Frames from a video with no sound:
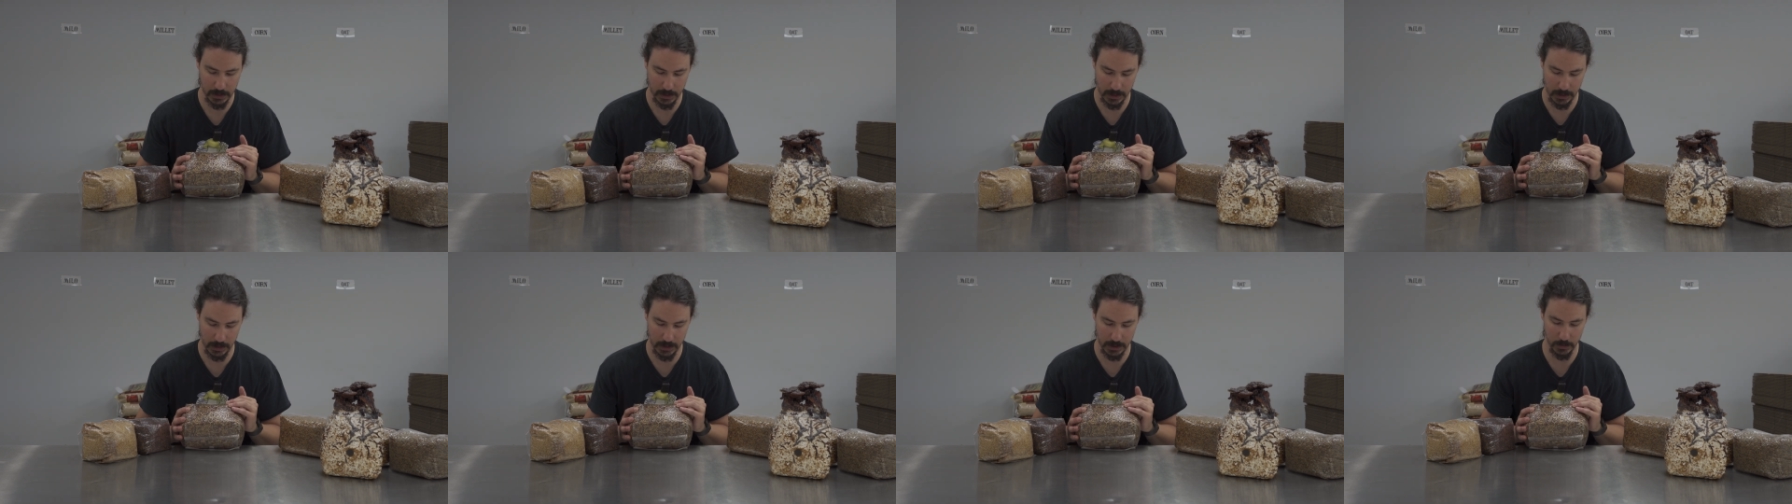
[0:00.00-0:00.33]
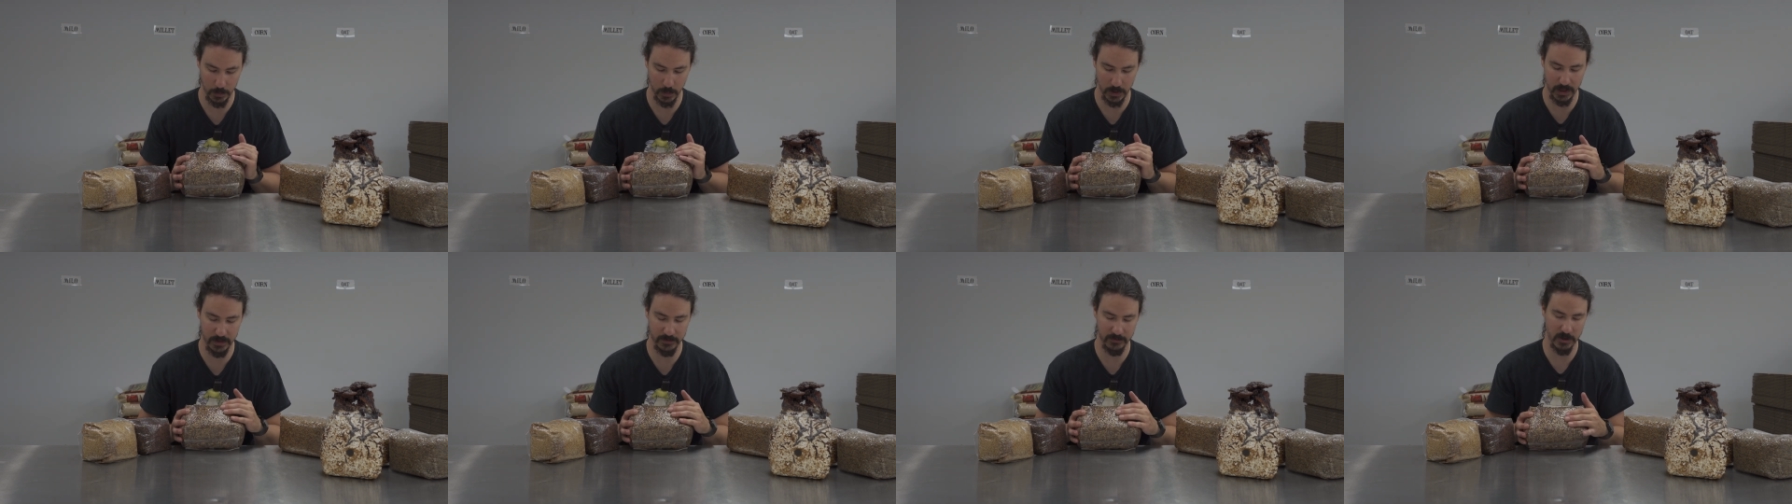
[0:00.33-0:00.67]
Uh,
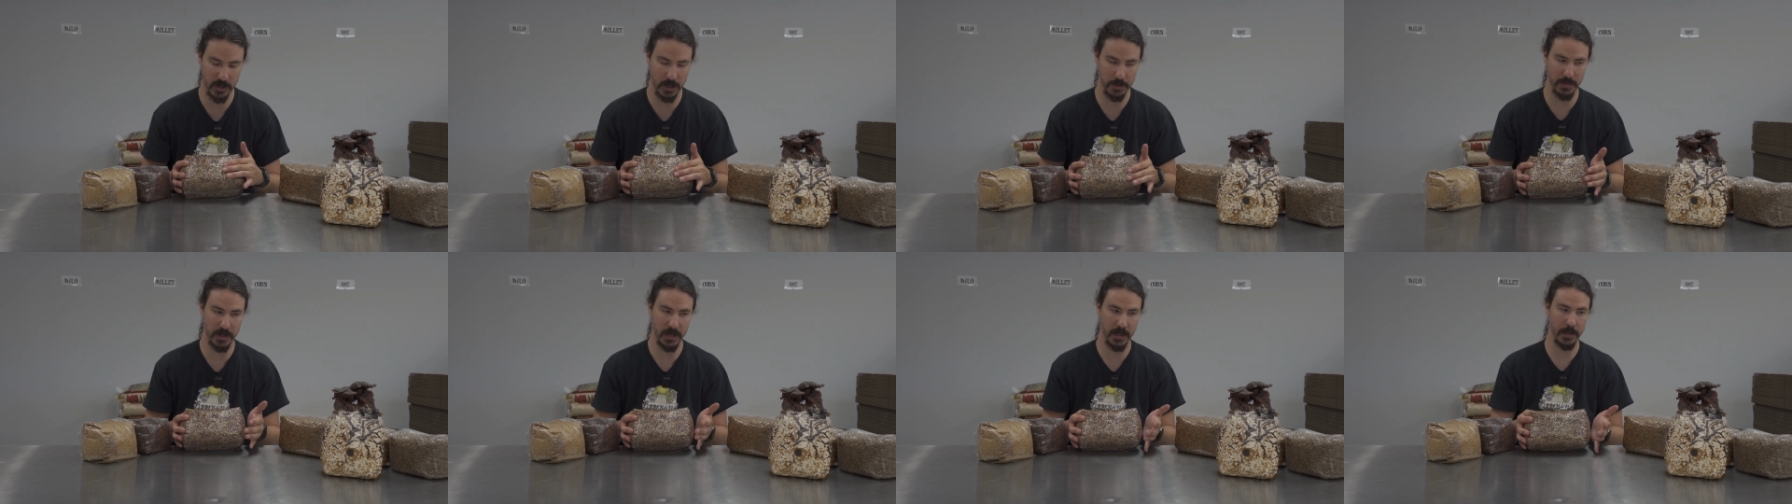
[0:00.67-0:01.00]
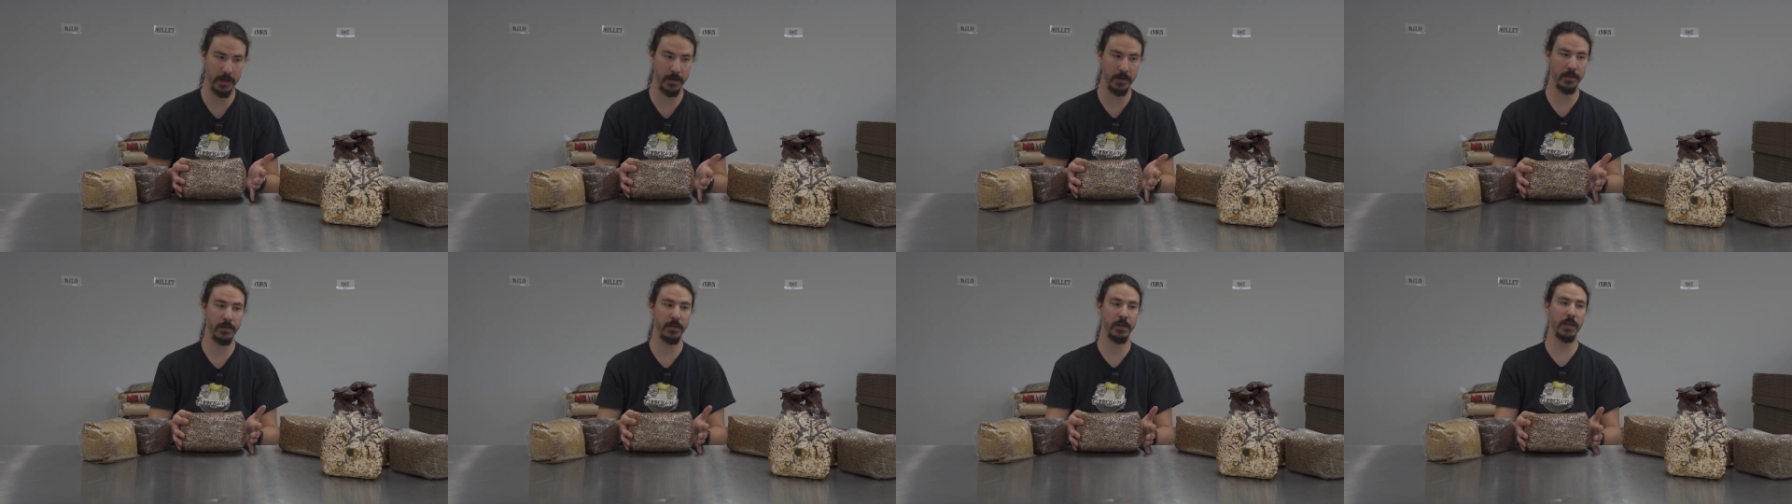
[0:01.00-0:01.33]
whenever I'm
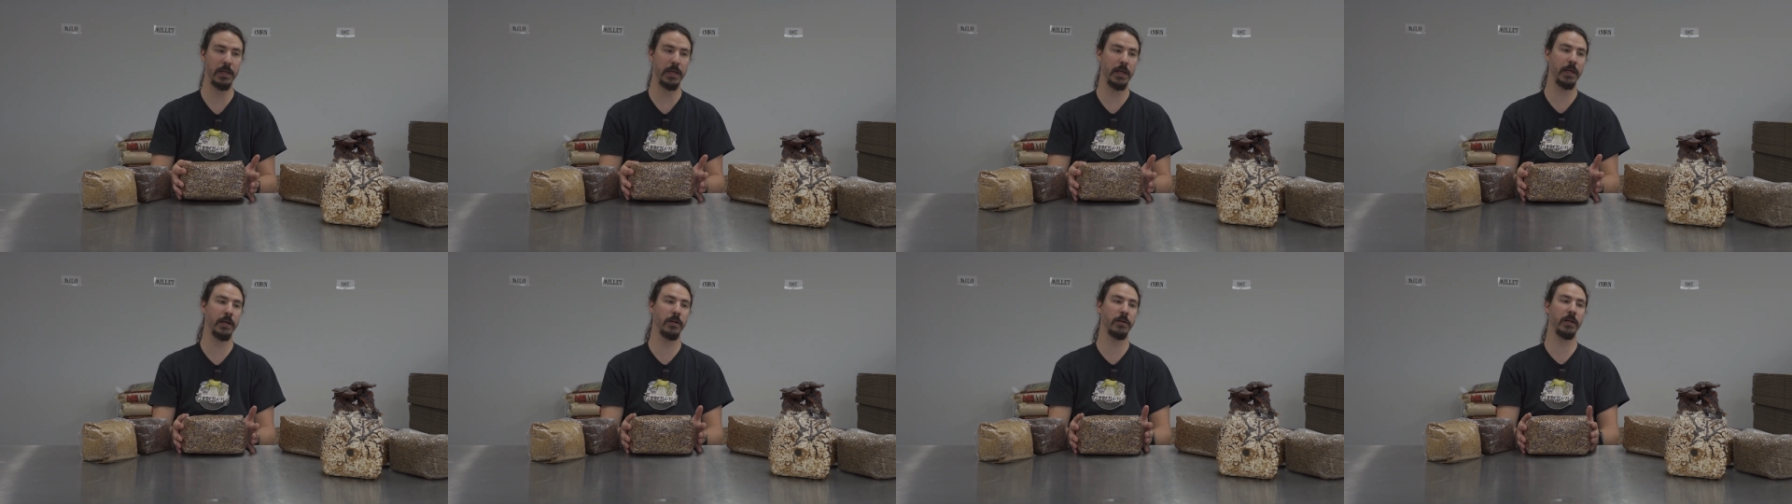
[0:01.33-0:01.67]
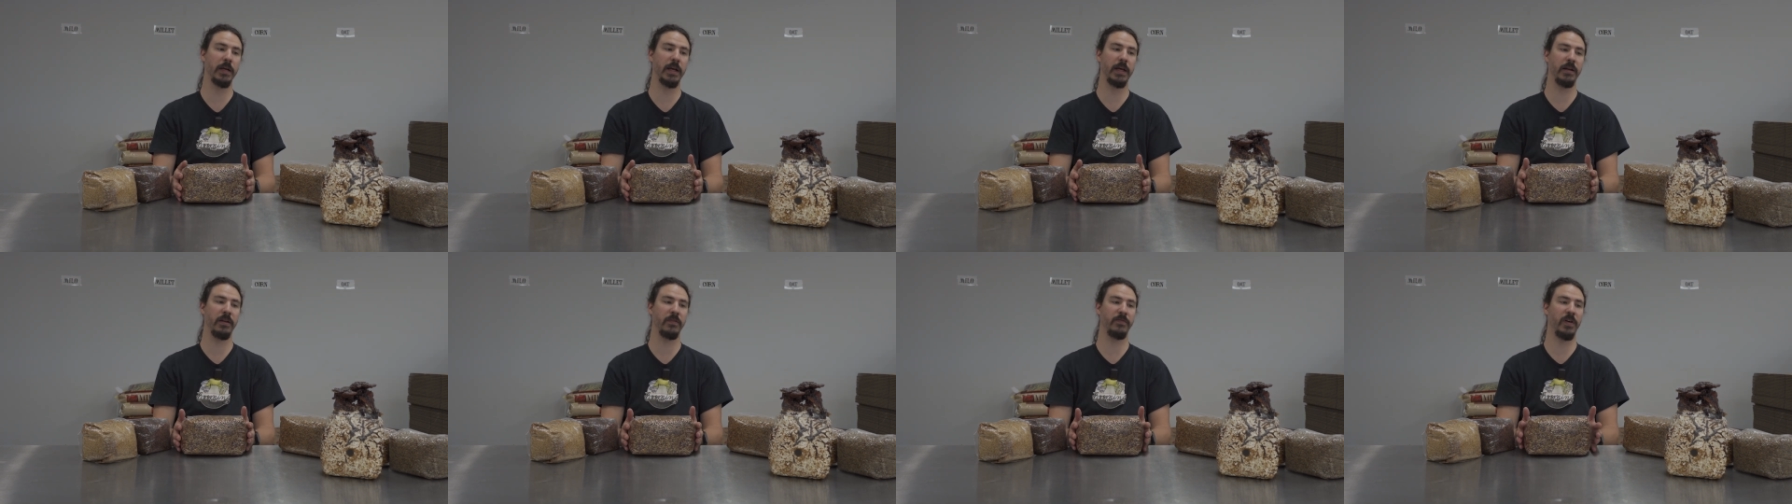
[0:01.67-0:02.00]
on the
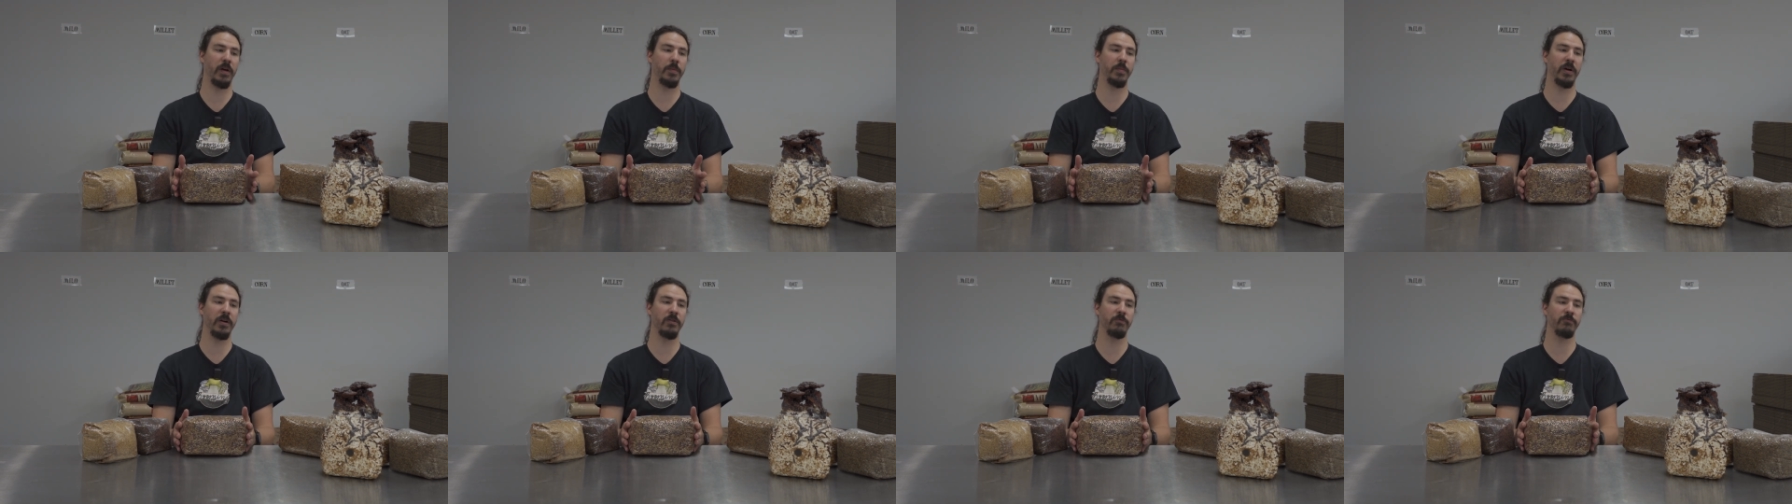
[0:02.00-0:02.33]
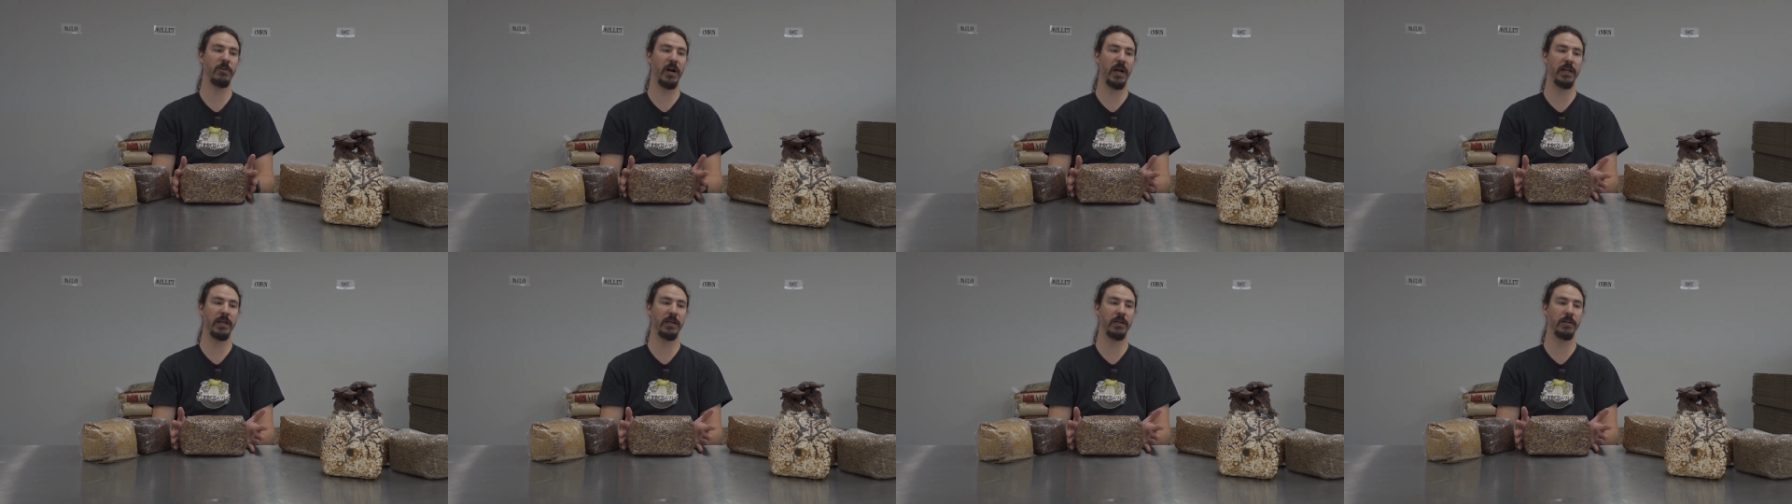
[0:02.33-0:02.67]
internet, if I'm on
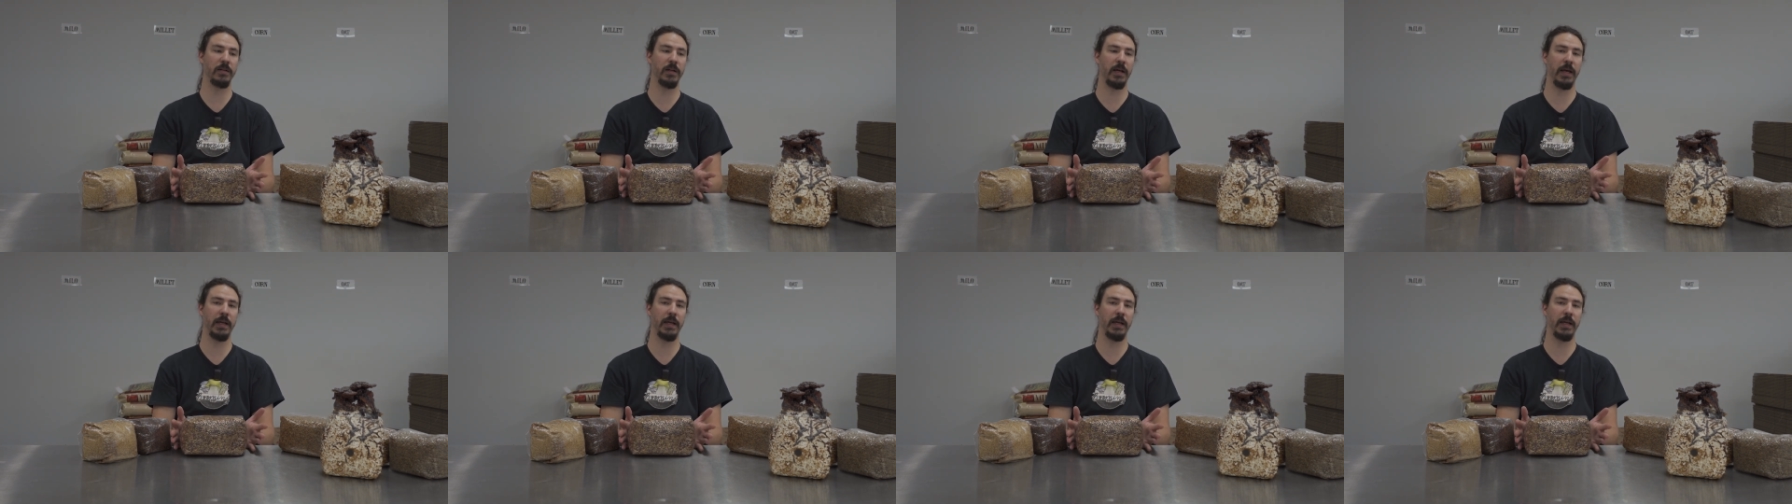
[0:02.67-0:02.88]
Reddit,